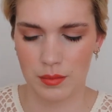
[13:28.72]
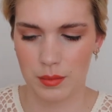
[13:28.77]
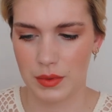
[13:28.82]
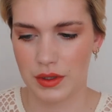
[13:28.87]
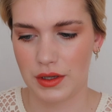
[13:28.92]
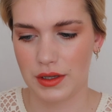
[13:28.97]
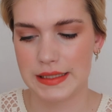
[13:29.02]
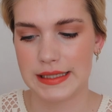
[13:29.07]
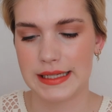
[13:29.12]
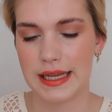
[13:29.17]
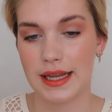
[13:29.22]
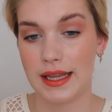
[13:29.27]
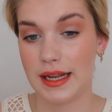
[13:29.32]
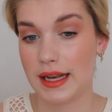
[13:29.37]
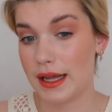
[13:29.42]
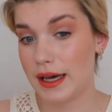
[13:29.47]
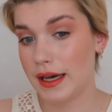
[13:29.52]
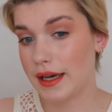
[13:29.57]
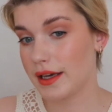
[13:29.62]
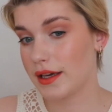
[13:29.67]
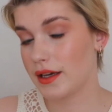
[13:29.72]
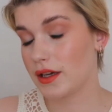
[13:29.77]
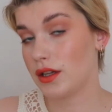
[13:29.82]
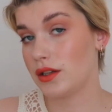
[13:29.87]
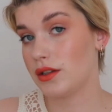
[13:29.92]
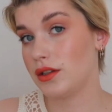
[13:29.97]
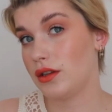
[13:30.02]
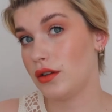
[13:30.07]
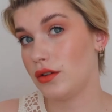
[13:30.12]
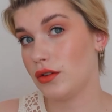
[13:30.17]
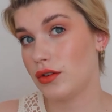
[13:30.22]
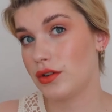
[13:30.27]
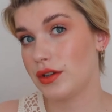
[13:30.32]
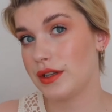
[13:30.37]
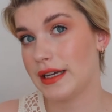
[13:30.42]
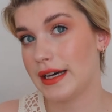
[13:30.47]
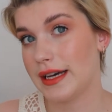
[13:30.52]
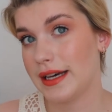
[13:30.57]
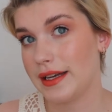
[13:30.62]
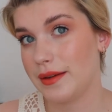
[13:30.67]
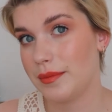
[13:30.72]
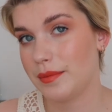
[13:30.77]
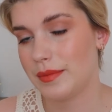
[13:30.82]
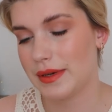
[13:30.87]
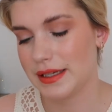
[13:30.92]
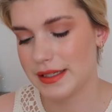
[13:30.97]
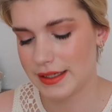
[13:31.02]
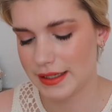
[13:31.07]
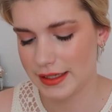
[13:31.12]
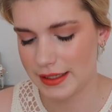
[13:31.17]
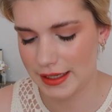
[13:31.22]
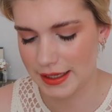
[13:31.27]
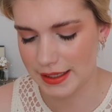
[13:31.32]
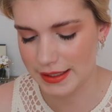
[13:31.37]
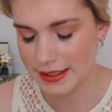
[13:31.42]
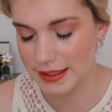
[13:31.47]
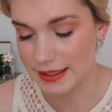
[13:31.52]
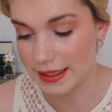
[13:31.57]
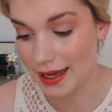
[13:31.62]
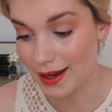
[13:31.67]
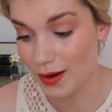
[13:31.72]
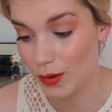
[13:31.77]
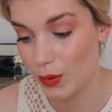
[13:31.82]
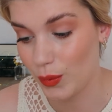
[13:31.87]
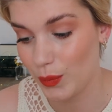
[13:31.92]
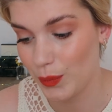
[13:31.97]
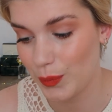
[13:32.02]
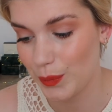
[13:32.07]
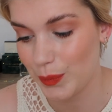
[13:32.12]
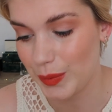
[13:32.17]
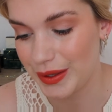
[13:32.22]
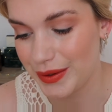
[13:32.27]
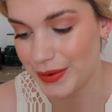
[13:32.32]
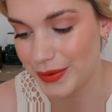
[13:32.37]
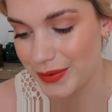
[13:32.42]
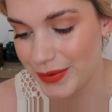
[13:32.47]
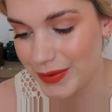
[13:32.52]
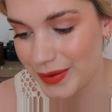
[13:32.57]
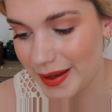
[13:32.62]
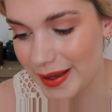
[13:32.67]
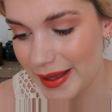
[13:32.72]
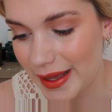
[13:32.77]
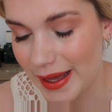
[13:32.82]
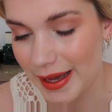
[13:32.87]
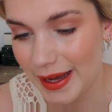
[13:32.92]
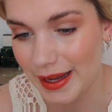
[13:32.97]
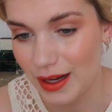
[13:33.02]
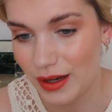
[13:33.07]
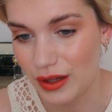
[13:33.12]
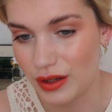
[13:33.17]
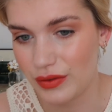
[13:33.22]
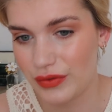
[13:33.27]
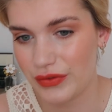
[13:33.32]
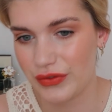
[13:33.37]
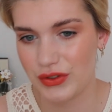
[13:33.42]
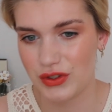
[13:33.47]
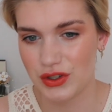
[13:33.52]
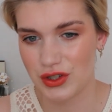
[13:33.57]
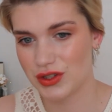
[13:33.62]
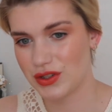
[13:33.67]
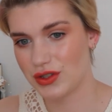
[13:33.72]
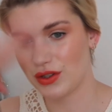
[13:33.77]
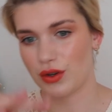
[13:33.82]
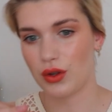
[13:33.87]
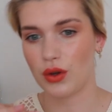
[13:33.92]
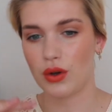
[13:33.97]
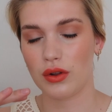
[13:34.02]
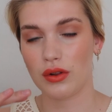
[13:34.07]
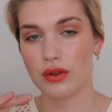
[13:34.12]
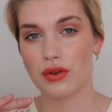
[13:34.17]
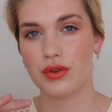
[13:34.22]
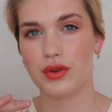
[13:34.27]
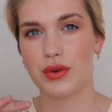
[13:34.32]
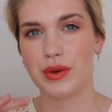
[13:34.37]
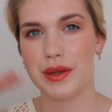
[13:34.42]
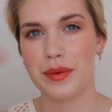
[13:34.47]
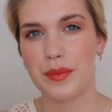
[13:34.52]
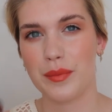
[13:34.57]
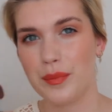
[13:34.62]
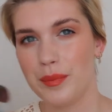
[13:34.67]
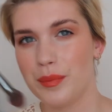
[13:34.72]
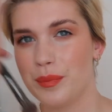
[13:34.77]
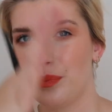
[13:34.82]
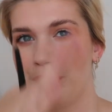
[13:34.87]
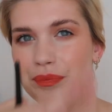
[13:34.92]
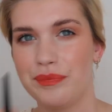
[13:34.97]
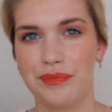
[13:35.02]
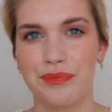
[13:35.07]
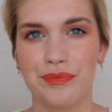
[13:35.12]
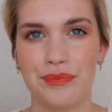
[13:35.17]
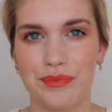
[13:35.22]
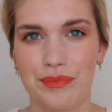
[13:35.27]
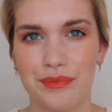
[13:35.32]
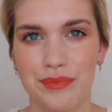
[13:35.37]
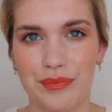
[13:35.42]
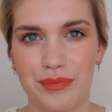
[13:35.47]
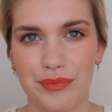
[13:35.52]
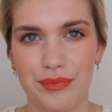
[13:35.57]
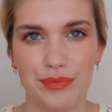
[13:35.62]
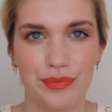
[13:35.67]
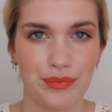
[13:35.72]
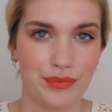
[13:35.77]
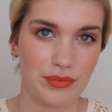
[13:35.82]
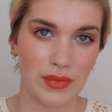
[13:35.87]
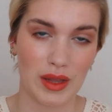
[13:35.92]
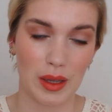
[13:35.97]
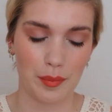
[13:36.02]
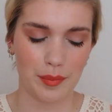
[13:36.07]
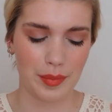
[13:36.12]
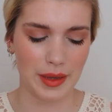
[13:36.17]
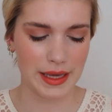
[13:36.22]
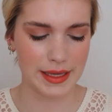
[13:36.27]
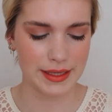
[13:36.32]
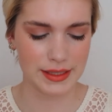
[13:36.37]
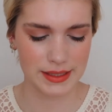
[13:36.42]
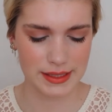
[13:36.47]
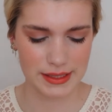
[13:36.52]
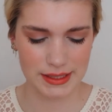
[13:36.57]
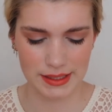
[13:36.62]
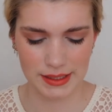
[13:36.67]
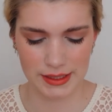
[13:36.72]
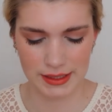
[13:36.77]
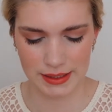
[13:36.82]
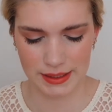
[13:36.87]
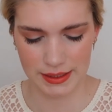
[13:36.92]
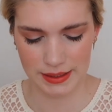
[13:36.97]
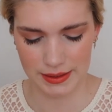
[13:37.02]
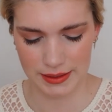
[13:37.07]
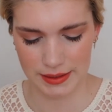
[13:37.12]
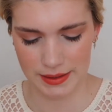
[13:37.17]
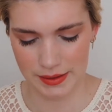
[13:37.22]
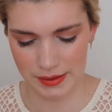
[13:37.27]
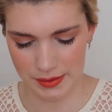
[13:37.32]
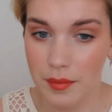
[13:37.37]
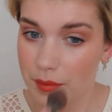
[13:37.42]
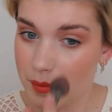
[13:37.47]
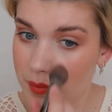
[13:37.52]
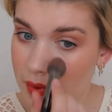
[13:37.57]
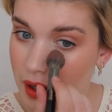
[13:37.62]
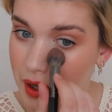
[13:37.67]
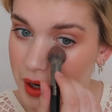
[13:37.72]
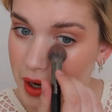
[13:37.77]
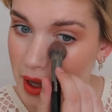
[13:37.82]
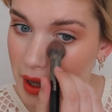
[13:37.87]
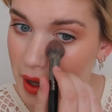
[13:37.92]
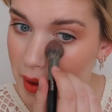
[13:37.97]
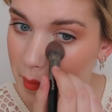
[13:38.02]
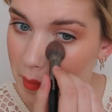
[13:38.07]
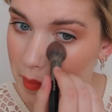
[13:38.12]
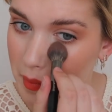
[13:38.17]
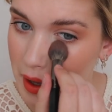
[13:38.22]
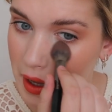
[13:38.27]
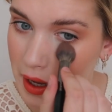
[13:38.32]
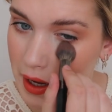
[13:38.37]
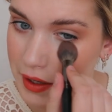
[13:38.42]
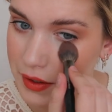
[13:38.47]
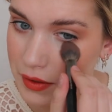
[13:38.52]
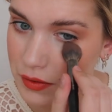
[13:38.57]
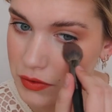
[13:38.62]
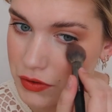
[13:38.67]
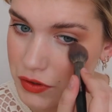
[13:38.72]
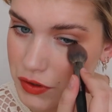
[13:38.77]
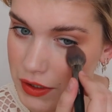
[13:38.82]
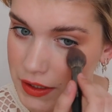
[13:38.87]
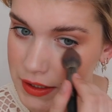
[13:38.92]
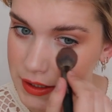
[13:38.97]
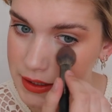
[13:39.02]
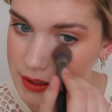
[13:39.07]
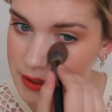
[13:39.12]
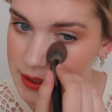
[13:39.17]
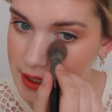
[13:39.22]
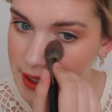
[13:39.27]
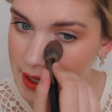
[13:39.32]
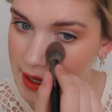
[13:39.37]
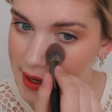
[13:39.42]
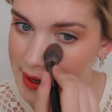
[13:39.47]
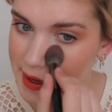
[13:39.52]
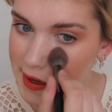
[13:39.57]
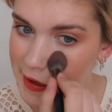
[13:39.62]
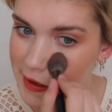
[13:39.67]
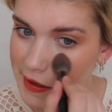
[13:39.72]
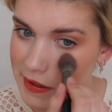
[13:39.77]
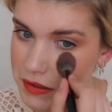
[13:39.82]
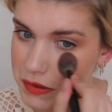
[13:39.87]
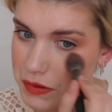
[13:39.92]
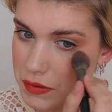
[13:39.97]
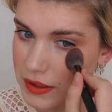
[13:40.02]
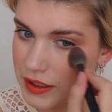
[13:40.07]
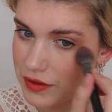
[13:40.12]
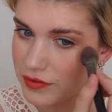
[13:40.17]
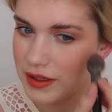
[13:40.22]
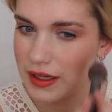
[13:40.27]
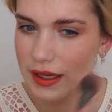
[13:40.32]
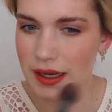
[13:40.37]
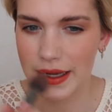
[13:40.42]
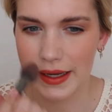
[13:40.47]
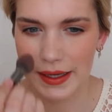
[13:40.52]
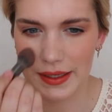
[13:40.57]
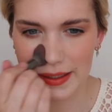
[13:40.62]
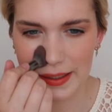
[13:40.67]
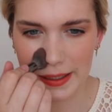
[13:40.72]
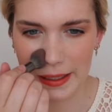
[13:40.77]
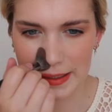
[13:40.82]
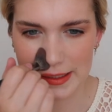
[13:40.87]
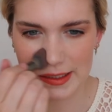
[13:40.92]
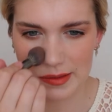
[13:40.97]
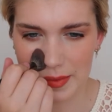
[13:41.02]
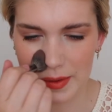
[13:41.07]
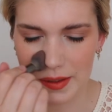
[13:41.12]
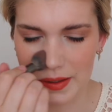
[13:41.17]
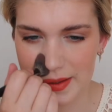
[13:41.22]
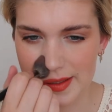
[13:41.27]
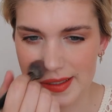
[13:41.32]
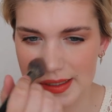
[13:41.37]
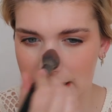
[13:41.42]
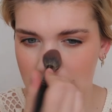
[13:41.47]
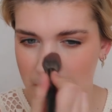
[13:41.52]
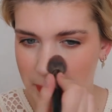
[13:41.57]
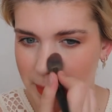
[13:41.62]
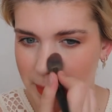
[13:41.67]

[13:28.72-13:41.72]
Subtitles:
because I like the look that my skin has now, because I love just an all cream base, but I don't trust it to leave it like this, because